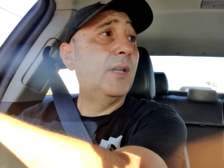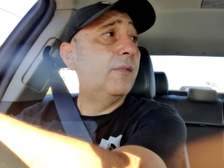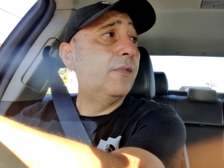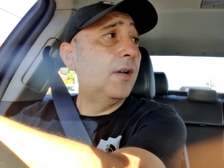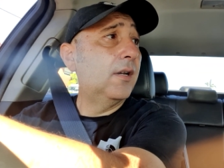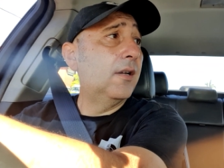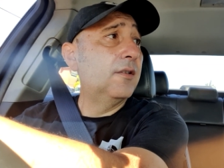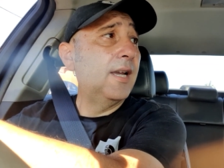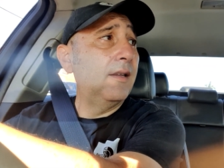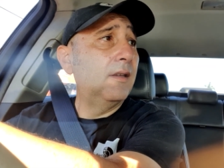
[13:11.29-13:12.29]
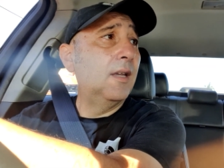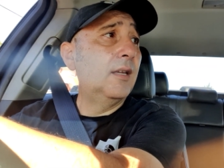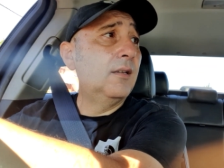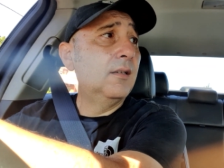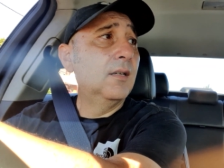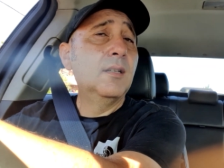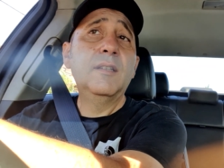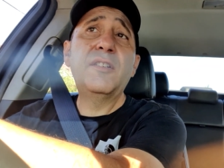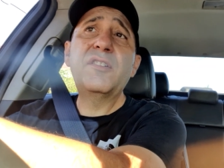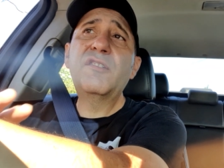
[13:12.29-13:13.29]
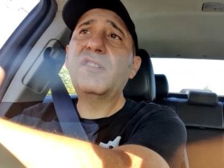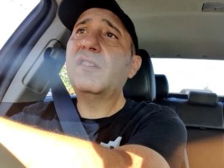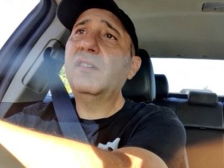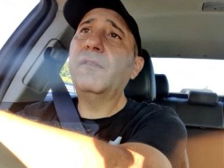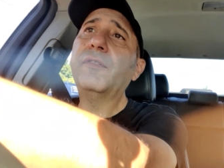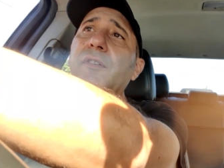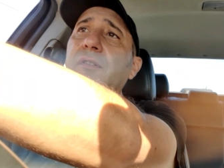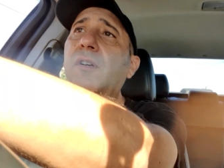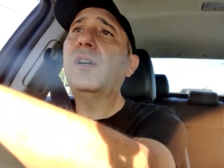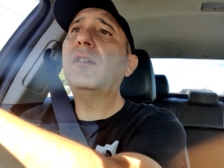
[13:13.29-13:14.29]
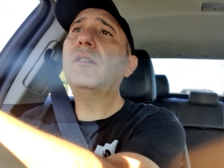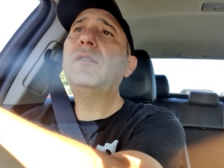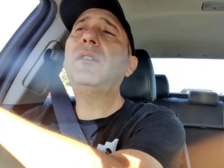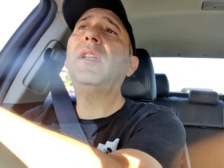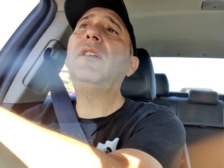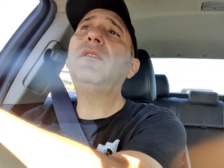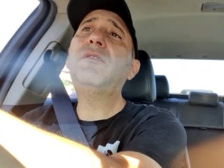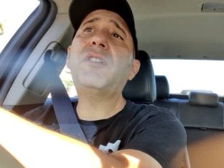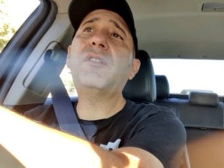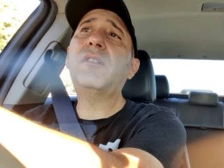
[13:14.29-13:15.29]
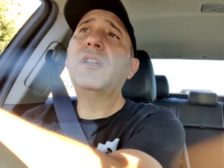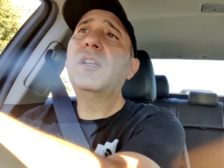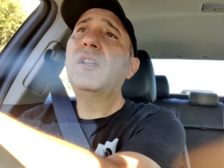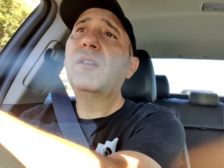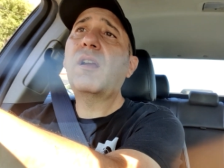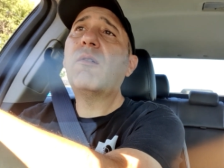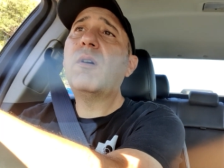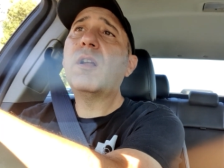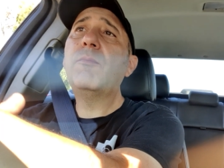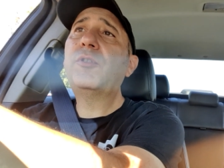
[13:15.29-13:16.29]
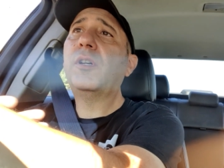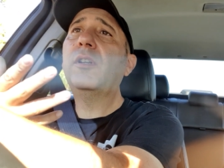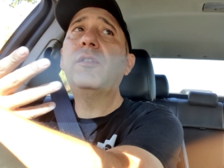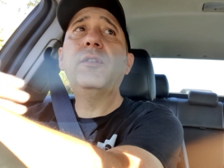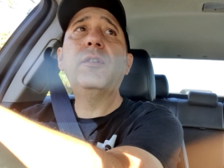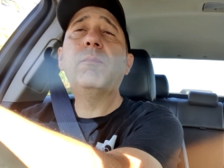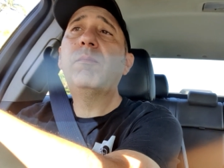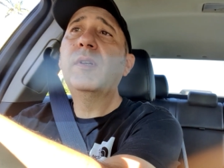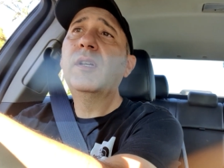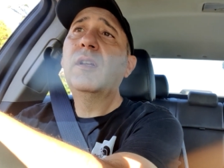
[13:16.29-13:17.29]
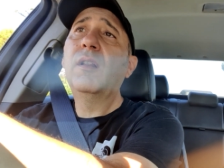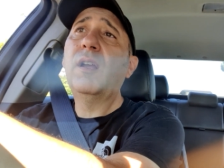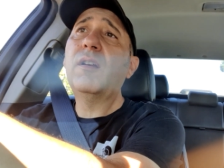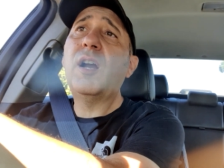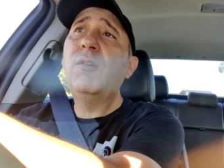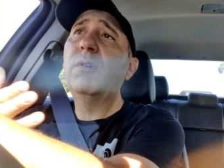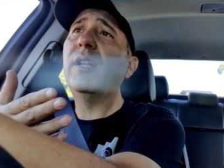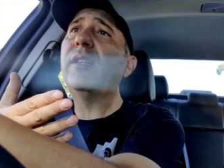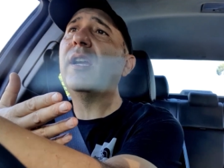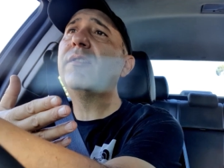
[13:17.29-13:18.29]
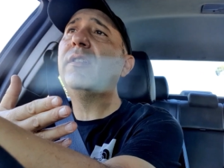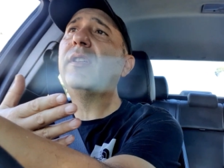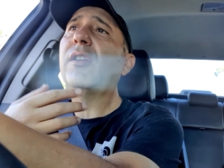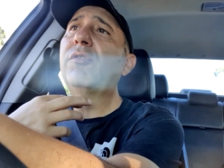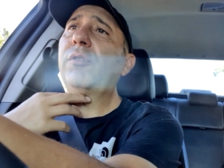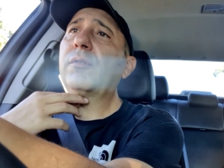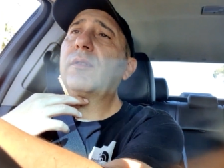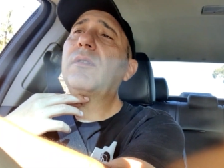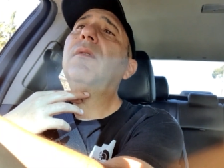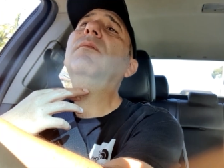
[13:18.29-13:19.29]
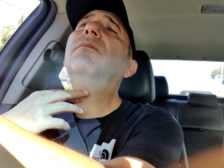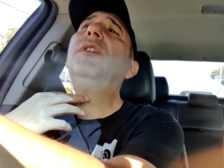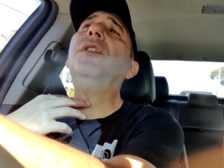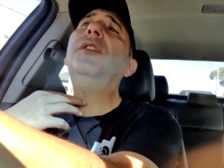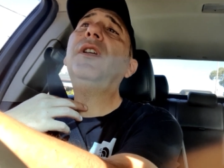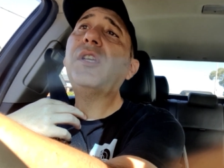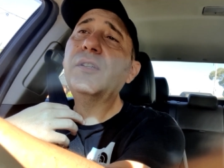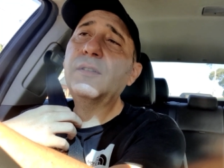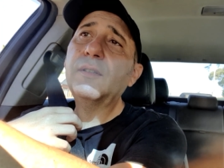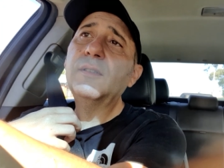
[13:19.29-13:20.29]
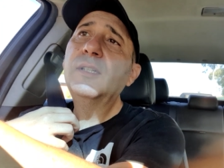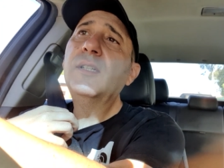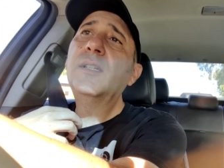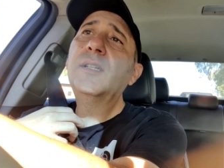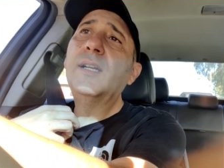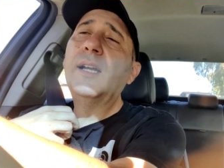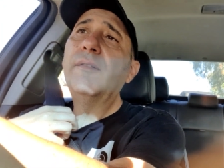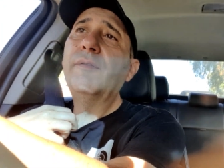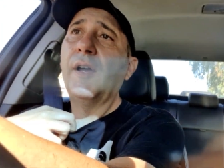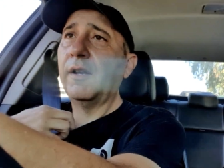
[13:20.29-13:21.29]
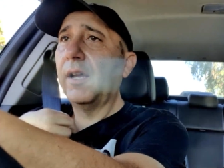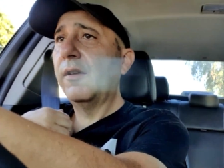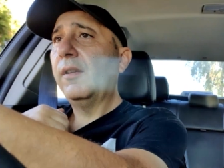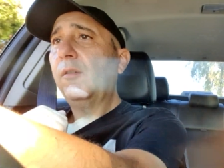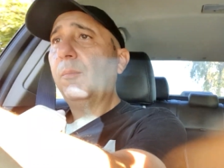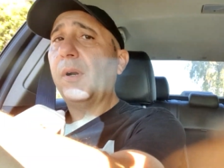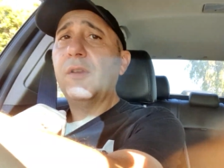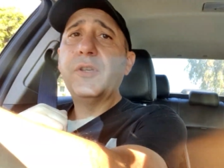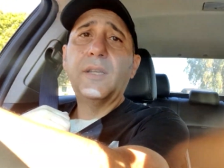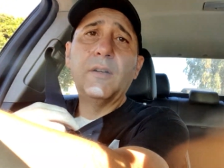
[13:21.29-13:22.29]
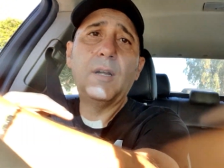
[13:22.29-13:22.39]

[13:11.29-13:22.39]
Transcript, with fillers: better photos out there. This is just a different style, you know, just like what I'm trying to do. Like I look at those industrial disease uh, photo, the little project that